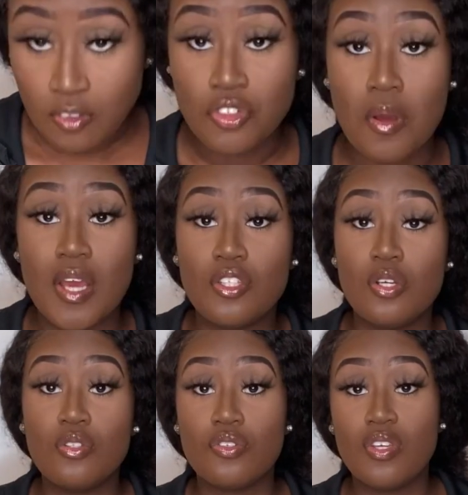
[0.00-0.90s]
No, I
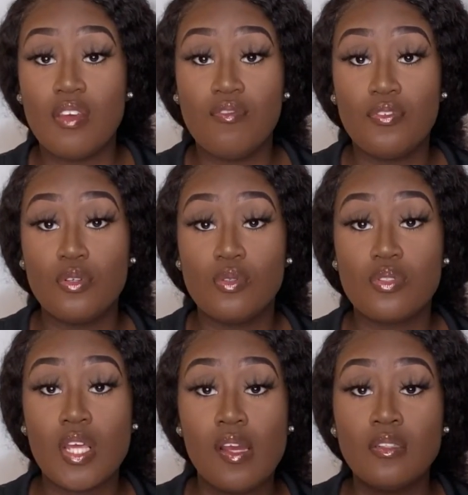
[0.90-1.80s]
don't do
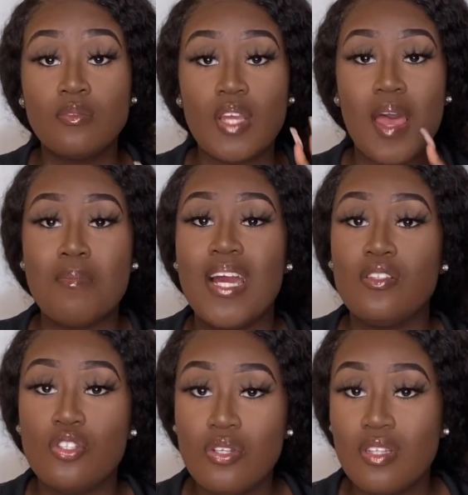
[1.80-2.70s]
infills. I
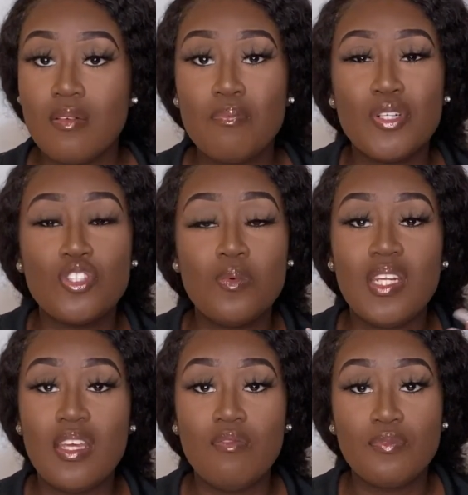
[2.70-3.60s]
might do them, but
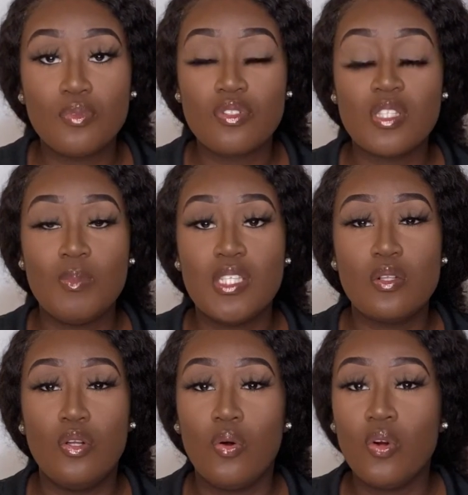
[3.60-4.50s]
doing infills to me is
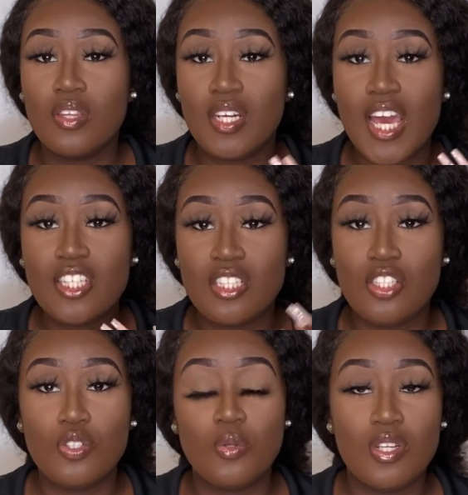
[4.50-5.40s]
longer than
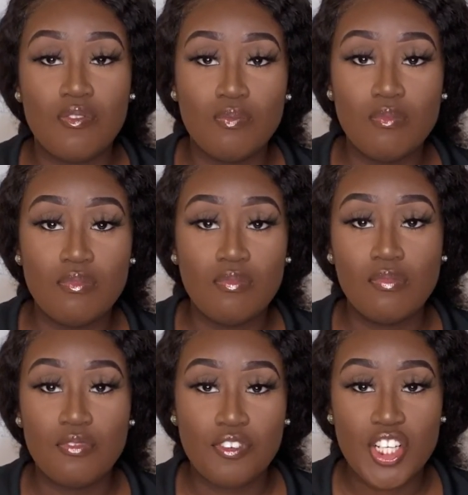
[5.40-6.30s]
actually doing a
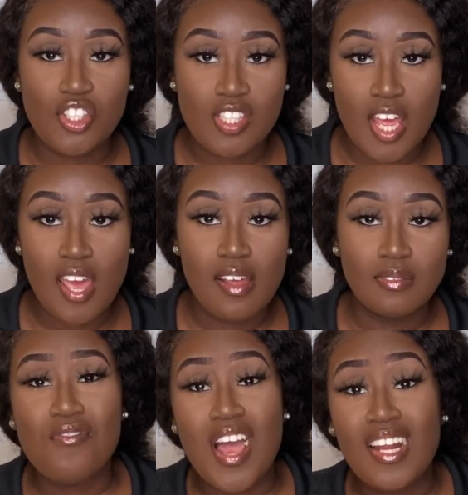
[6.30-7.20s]
fresh
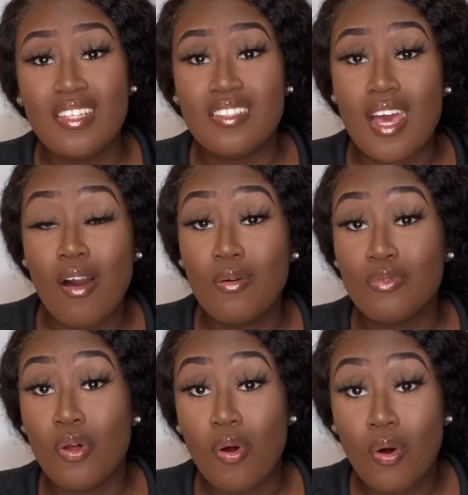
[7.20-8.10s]
set. Filing
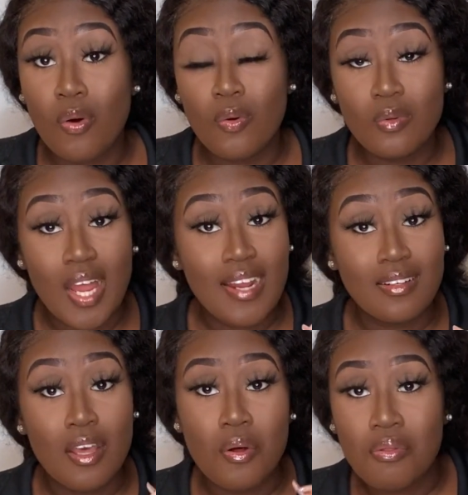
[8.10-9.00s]
down the whole like
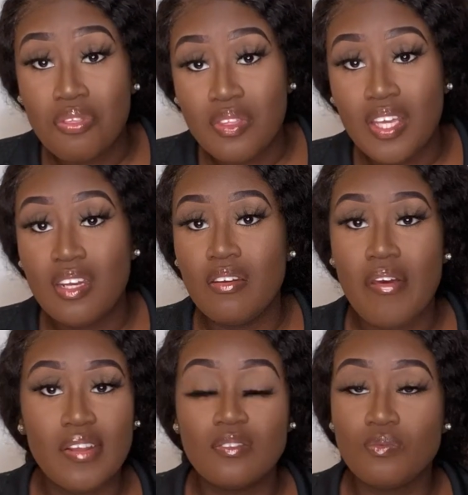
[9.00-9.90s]
nail thin,
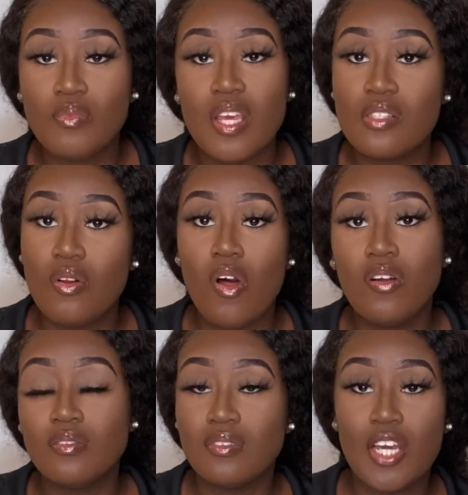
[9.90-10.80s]
and it's
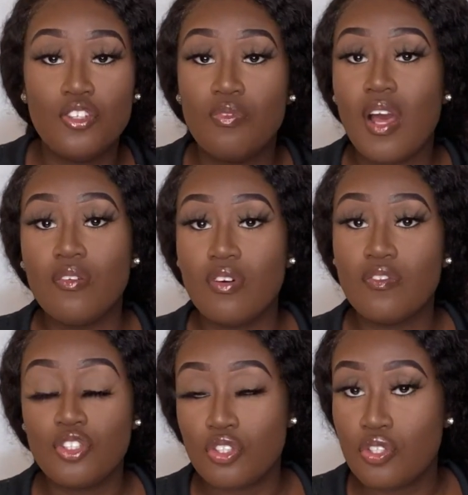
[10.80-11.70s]
long. I'd
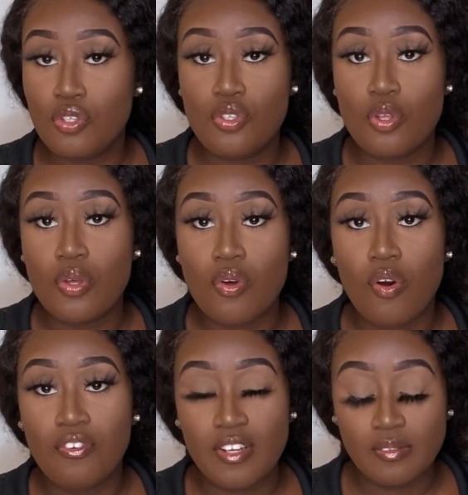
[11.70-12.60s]
rather just use Soak It
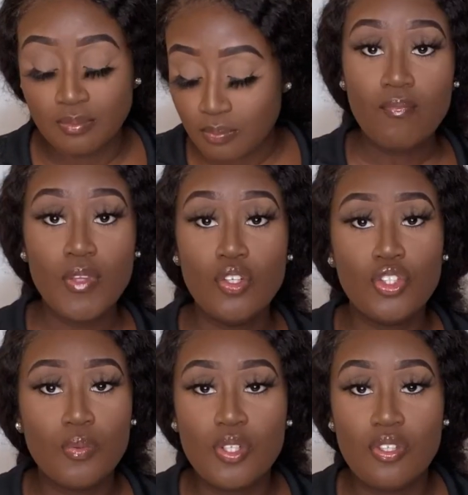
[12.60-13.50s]
Off and
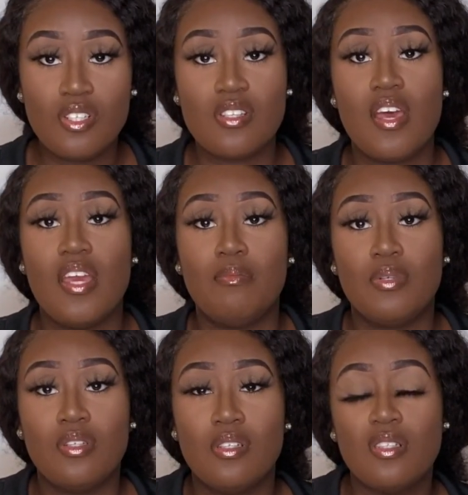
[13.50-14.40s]
do a new design
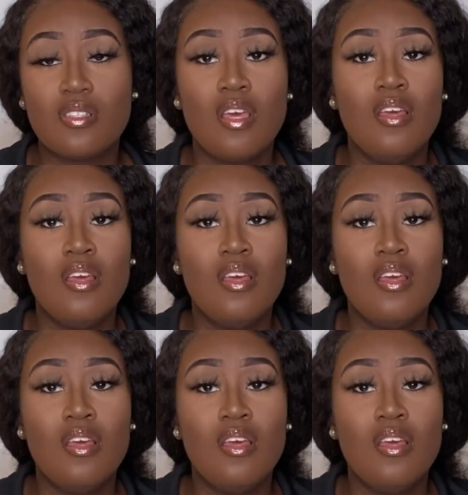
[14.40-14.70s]
because